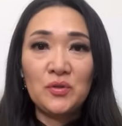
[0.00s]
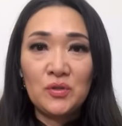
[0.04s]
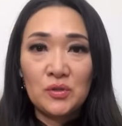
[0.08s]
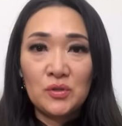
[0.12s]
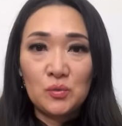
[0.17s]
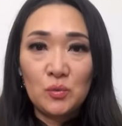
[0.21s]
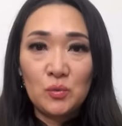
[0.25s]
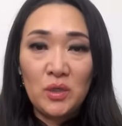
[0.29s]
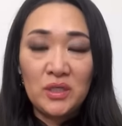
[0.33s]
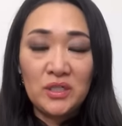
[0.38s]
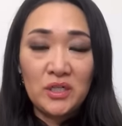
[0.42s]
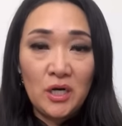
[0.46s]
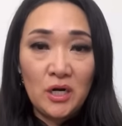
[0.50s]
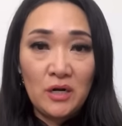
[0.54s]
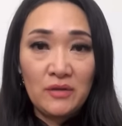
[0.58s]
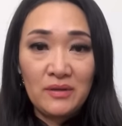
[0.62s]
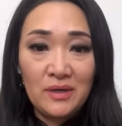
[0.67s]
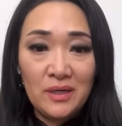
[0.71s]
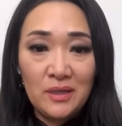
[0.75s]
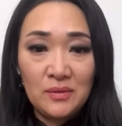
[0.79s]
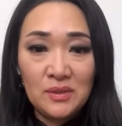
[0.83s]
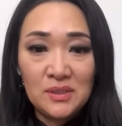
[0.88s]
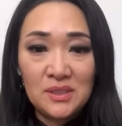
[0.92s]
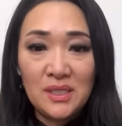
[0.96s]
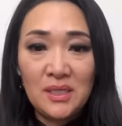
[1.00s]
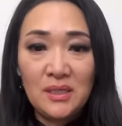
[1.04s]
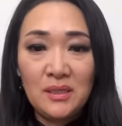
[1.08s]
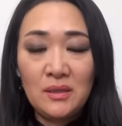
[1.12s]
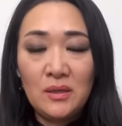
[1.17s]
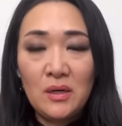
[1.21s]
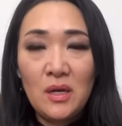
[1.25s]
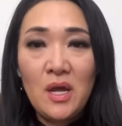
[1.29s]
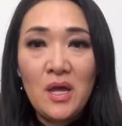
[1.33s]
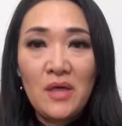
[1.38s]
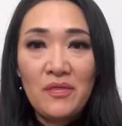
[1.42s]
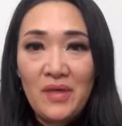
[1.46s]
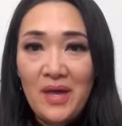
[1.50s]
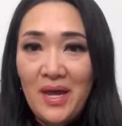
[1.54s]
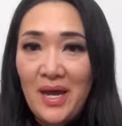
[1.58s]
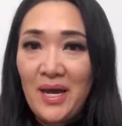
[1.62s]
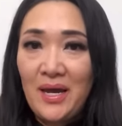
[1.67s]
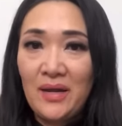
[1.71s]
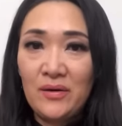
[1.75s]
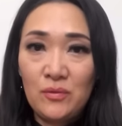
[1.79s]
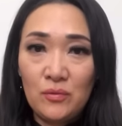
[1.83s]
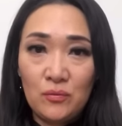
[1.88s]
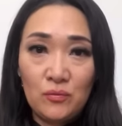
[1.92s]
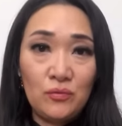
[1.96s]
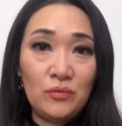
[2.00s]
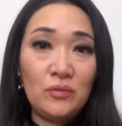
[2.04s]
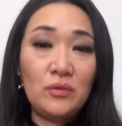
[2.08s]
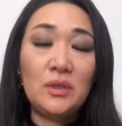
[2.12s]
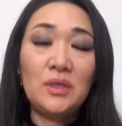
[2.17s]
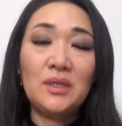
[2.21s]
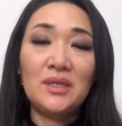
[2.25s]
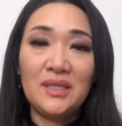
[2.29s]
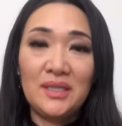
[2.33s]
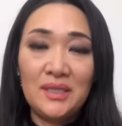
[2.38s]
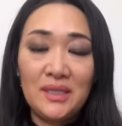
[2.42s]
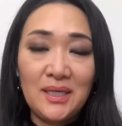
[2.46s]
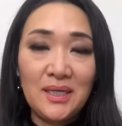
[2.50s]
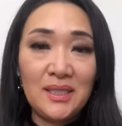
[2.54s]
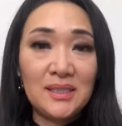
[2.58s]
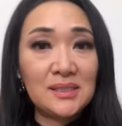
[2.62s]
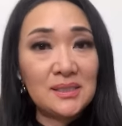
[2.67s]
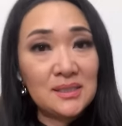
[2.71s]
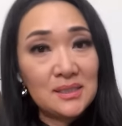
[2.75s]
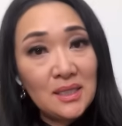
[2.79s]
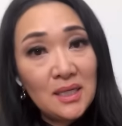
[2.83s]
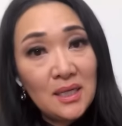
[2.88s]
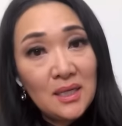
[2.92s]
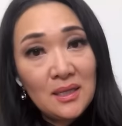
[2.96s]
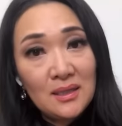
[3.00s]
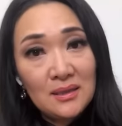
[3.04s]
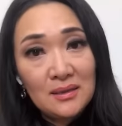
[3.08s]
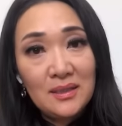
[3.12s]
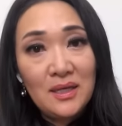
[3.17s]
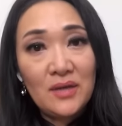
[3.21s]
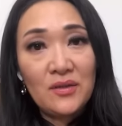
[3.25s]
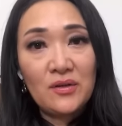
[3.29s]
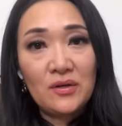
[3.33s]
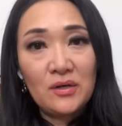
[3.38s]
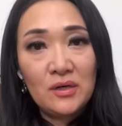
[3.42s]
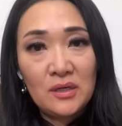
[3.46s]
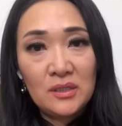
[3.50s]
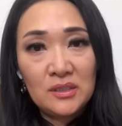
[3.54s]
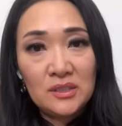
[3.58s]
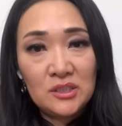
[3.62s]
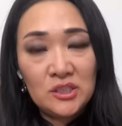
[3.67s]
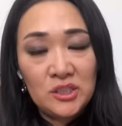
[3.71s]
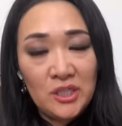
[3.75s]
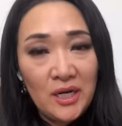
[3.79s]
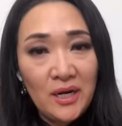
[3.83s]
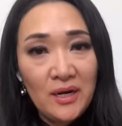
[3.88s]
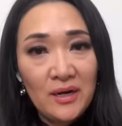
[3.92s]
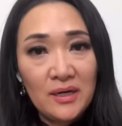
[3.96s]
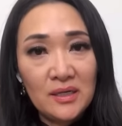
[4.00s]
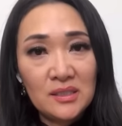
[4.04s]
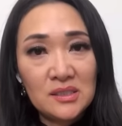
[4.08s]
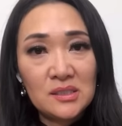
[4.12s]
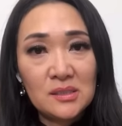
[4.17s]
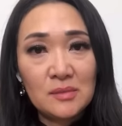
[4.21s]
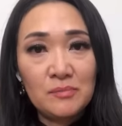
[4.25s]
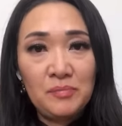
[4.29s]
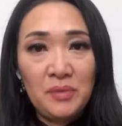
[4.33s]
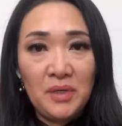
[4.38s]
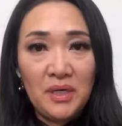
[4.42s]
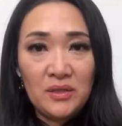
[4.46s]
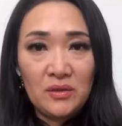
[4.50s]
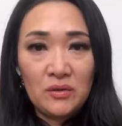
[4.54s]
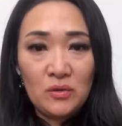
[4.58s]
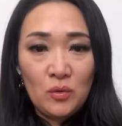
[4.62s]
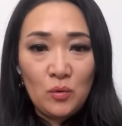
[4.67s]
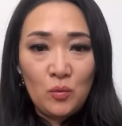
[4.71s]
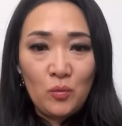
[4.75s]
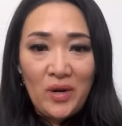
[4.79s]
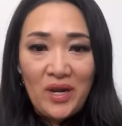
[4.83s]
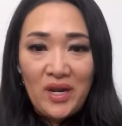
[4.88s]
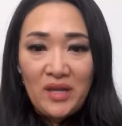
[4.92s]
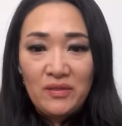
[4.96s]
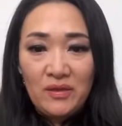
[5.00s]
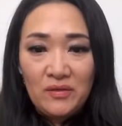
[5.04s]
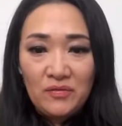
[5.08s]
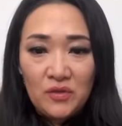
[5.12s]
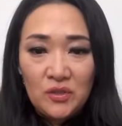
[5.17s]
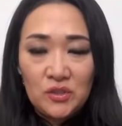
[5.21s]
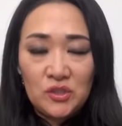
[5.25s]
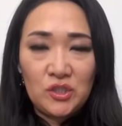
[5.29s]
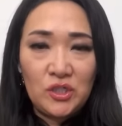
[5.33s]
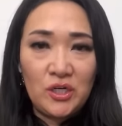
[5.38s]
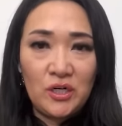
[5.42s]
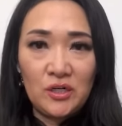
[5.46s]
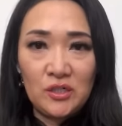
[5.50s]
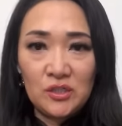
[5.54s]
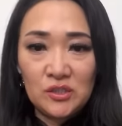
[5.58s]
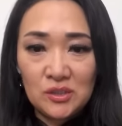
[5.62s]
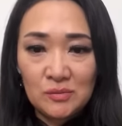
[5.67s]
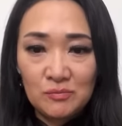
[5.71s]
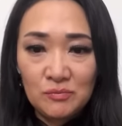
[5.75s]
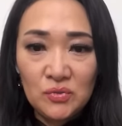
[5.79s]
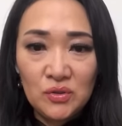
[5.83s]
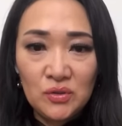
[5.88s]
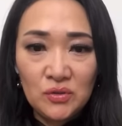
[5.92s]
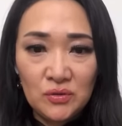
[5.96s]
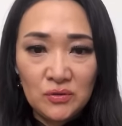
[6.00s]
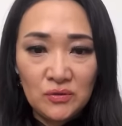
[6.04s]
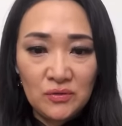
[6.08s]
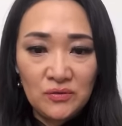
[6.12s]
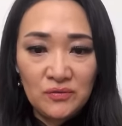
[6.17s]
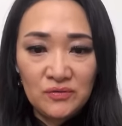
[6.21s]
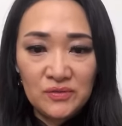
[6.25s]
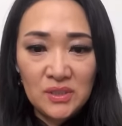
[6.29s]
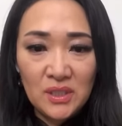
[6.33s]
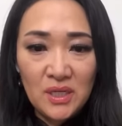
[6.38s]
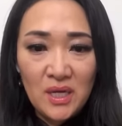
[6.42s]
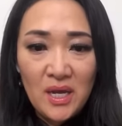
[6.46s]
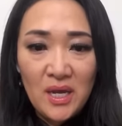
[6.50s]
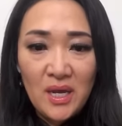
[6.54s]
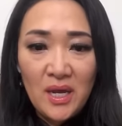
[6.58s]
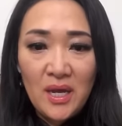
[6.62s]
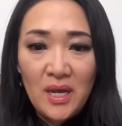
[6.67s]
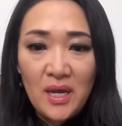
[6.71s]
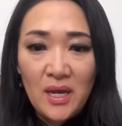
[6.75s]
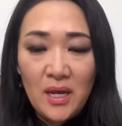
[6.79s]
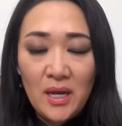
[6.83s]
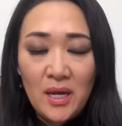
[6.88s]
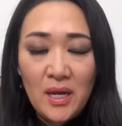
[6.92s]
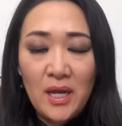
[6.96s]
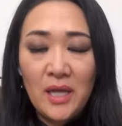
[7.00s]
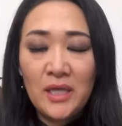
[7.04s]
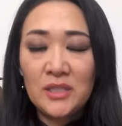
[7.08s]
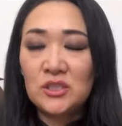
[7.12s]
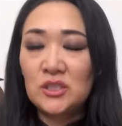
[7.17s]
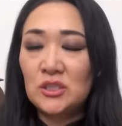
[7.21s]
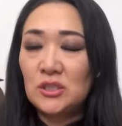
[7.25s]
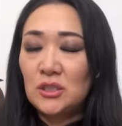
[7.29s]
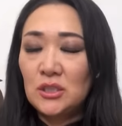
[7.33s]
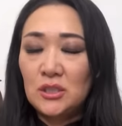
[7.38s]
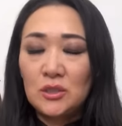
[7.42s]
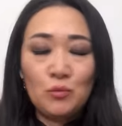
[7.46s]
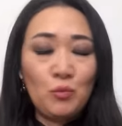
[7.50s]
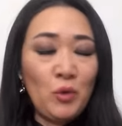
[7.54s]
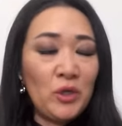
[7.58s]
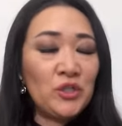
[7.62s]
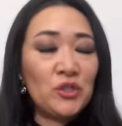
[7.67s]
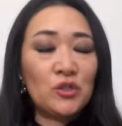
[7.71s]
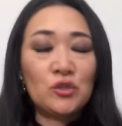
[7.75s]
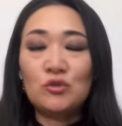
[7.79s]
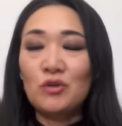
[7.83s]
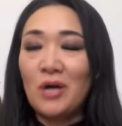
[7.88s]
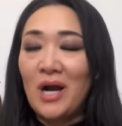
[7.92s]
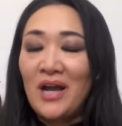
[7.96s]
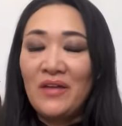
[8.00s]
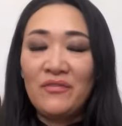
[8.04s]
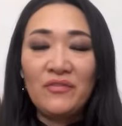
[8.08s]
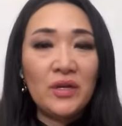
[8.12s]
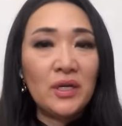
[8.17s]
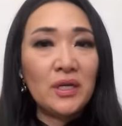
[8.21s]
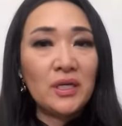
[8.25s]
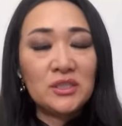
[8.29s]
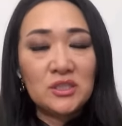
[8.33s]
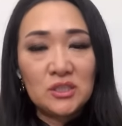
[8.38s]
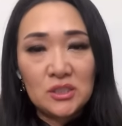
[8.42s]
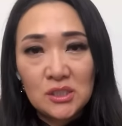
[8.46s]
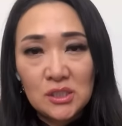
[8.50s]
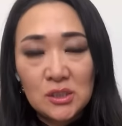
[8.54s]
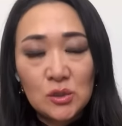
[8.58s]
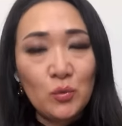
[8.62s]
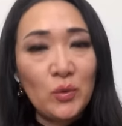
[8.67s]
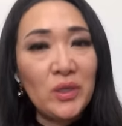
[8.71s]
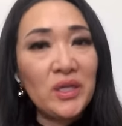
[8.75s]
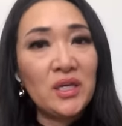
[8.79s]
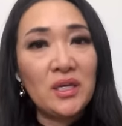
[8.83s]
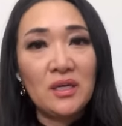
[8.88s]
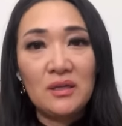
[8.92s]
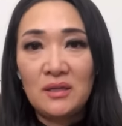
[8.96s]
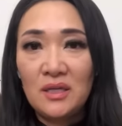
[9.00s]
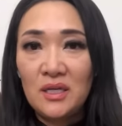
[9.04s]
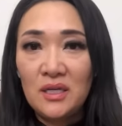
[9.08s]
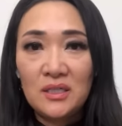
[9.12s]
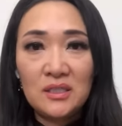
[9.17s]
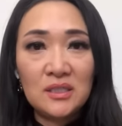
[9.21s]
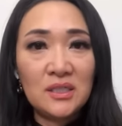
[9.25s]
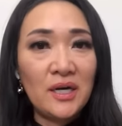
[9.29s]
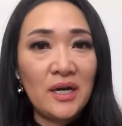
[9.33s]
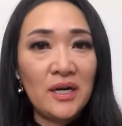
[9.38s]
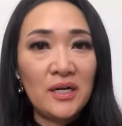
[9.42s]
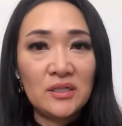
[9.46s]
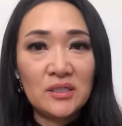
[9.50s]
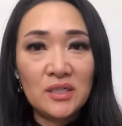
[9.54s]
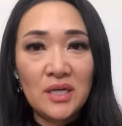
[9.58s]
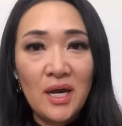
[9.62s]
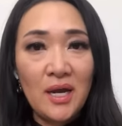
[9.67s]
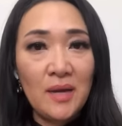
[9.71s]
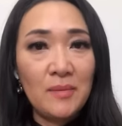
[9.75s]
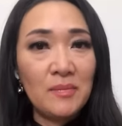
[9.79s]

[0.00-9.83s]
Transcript: There's one car that I was in that had really nice leather chairs, but the way that the chairs moved, it's when you're driving, it's just squeaking the entire time.